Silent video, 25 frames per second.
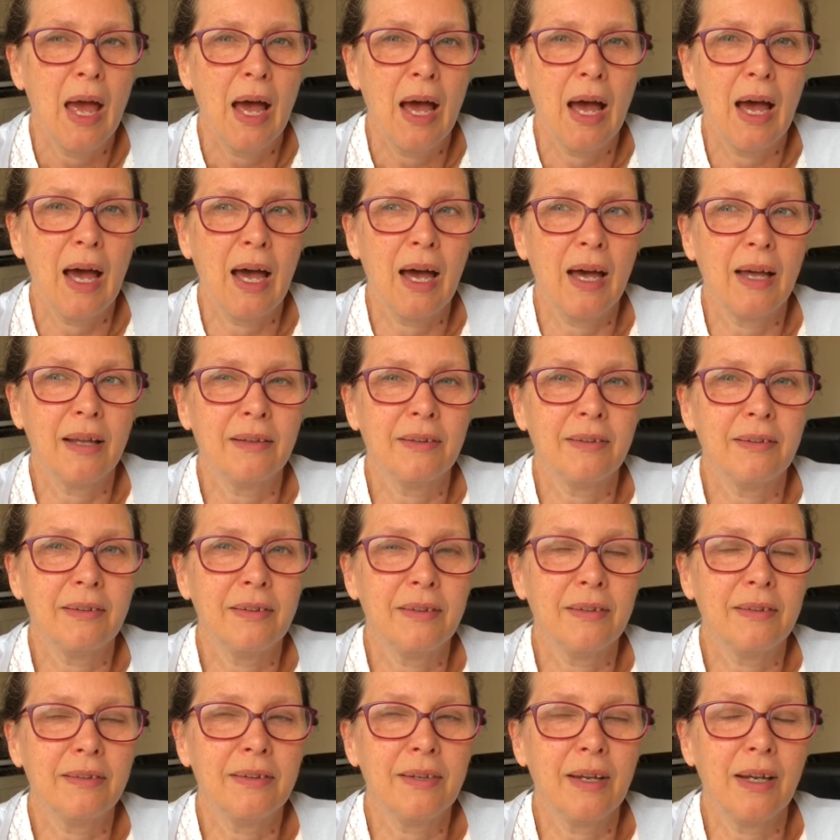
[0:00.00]
And
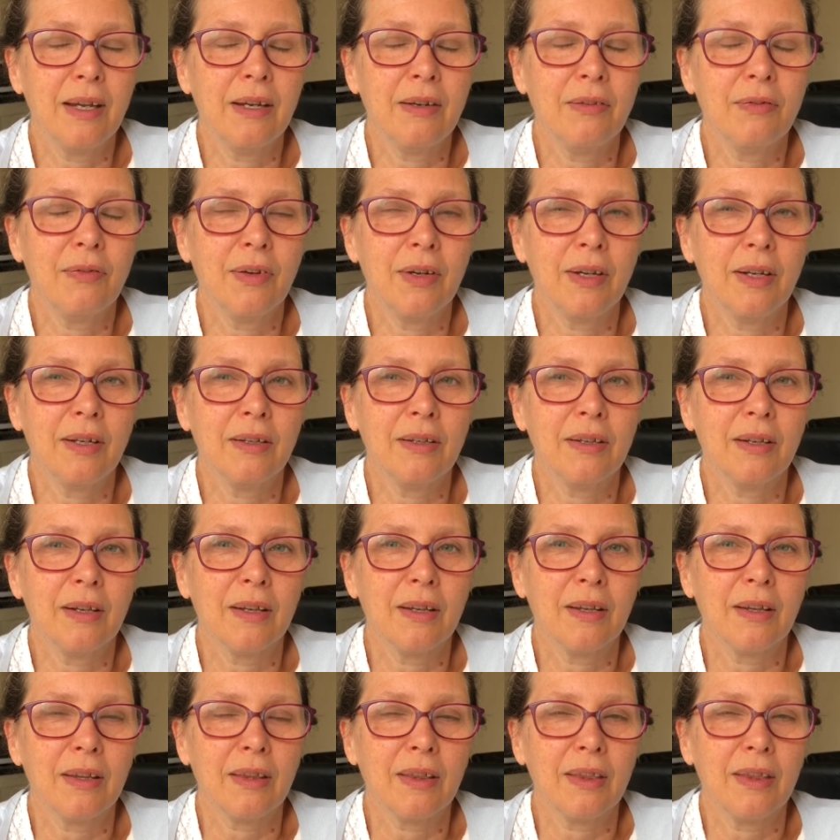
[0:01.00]
David
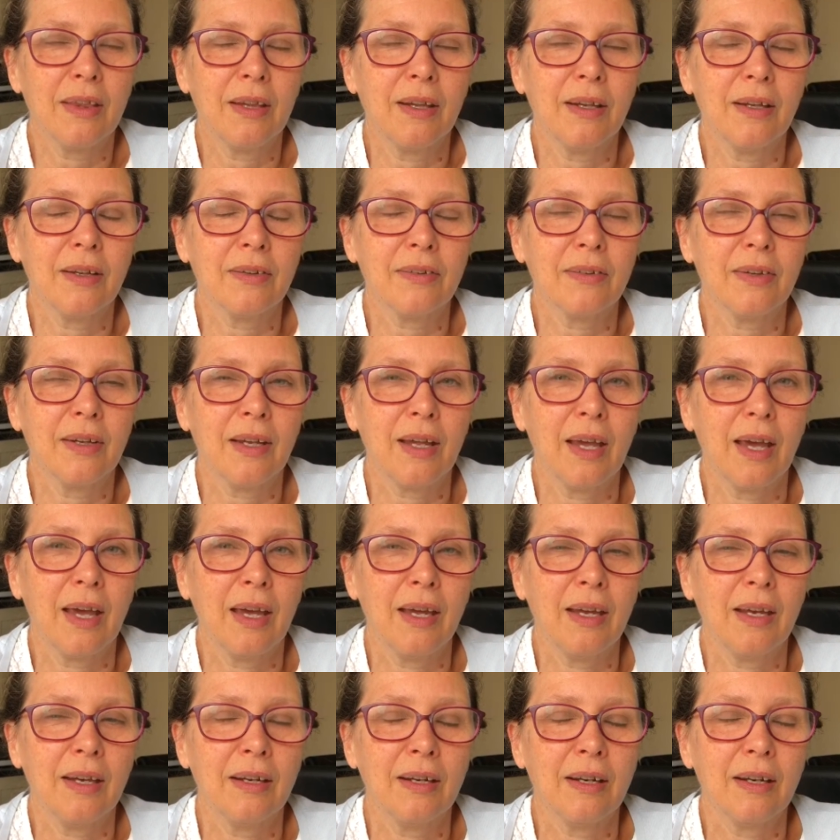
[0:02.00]
thinks
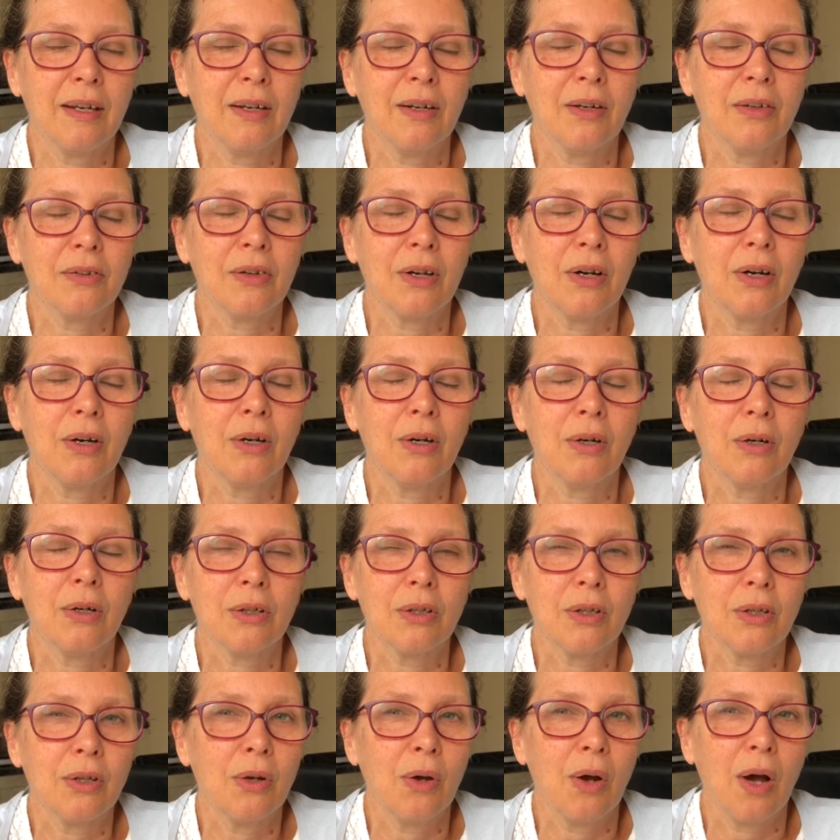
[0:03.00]
again and goes, oh,
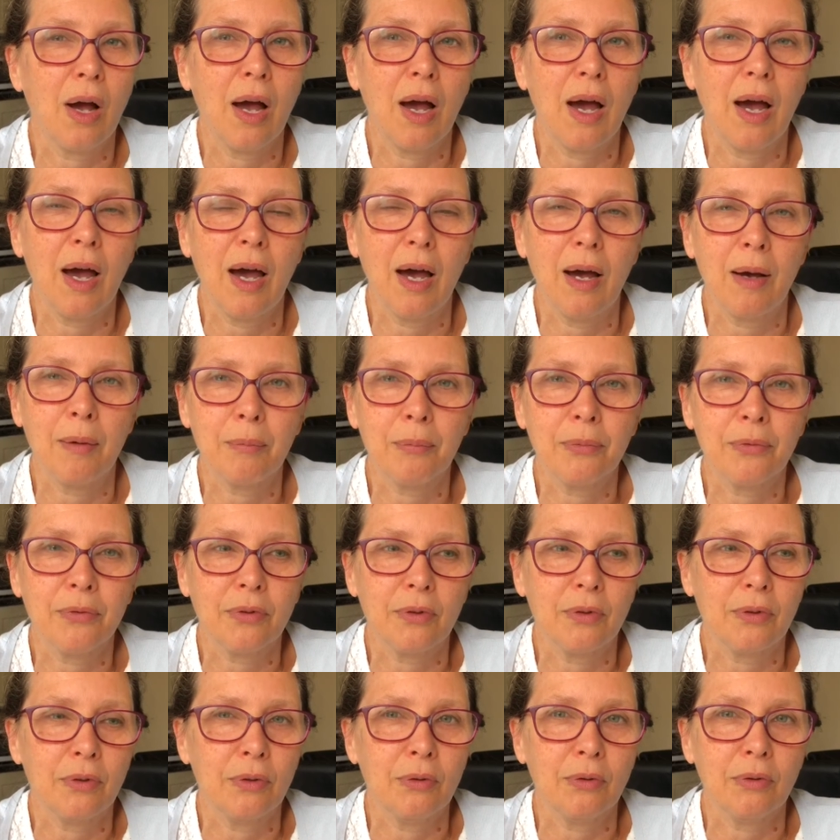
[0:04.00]
you're
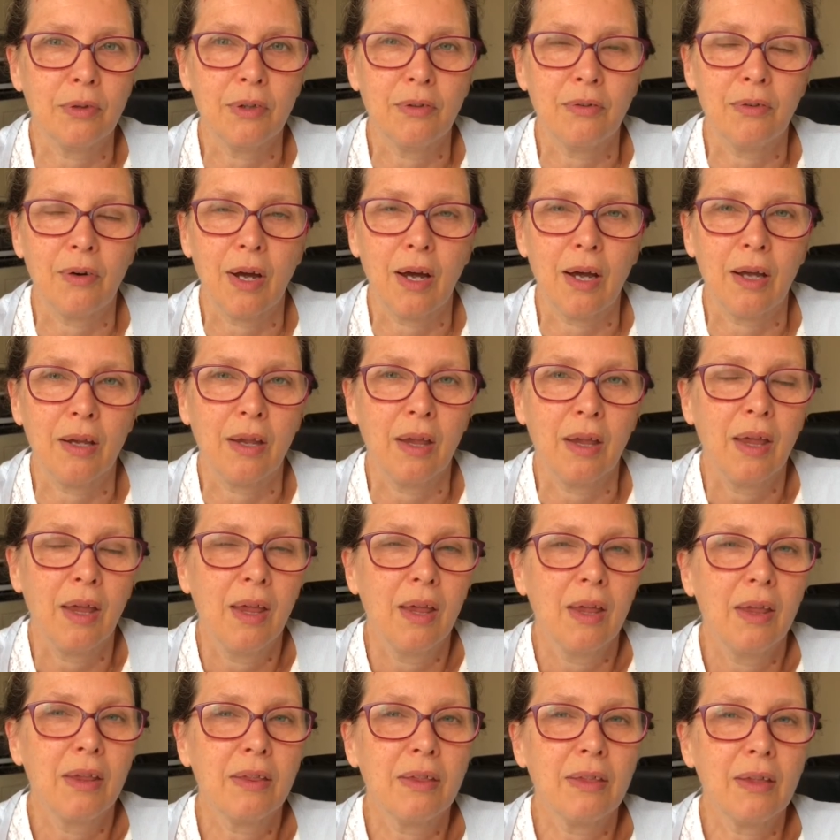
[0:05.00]
absolutely right.
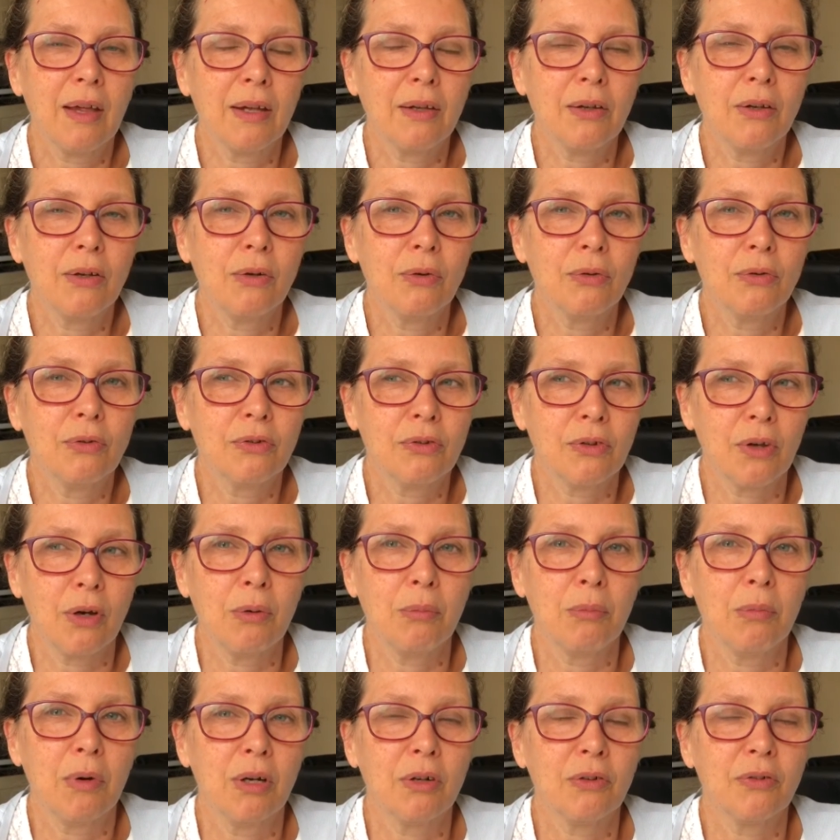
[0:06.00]
Thank you so
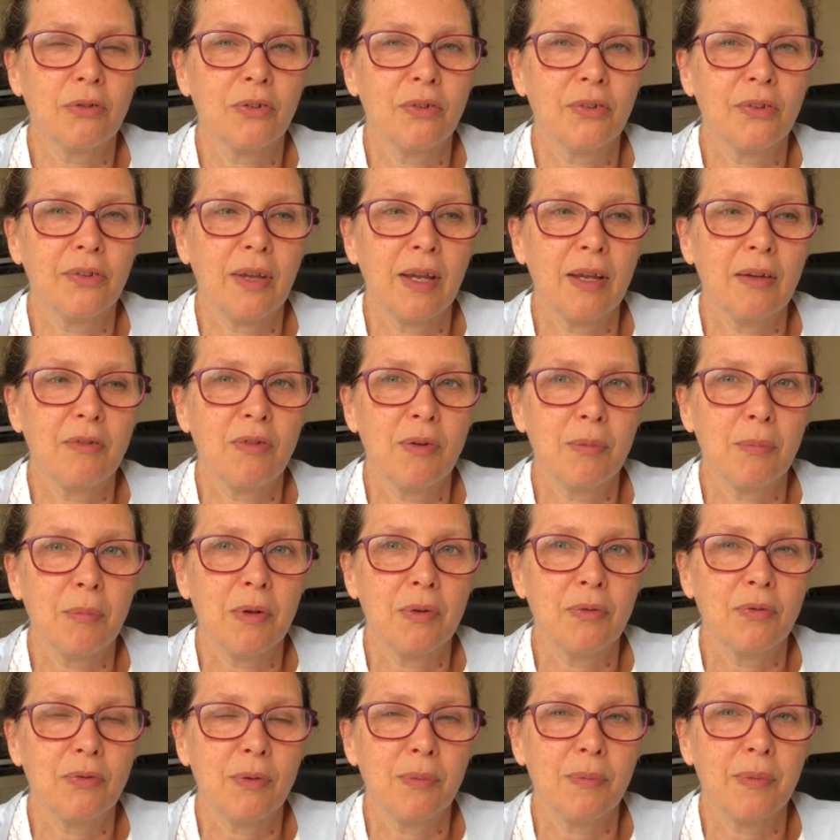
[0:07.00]
much for saving
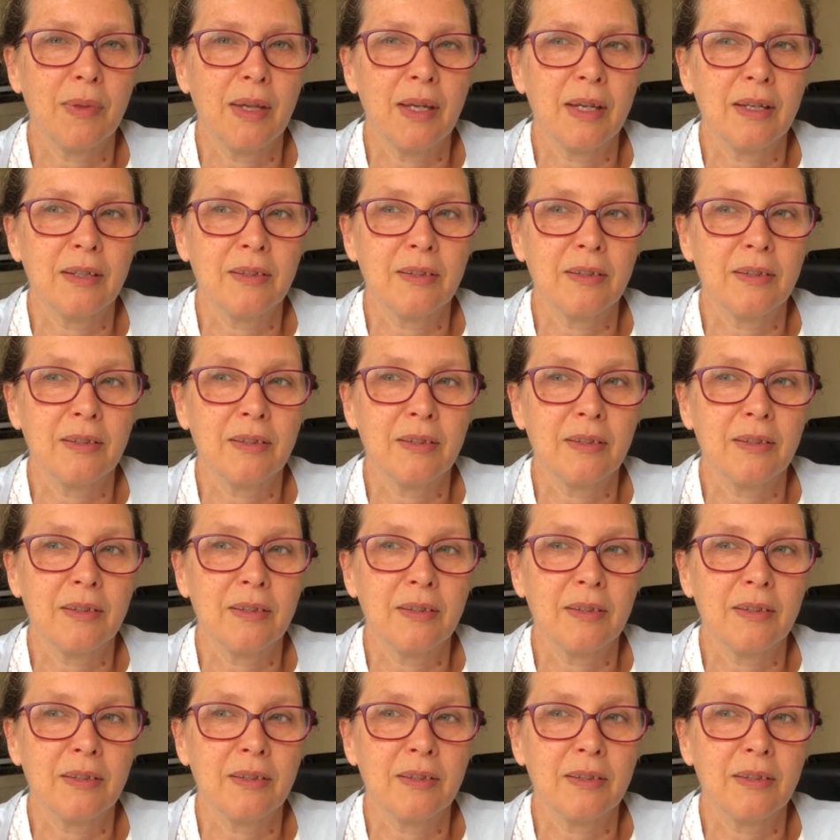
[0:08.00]
me from this.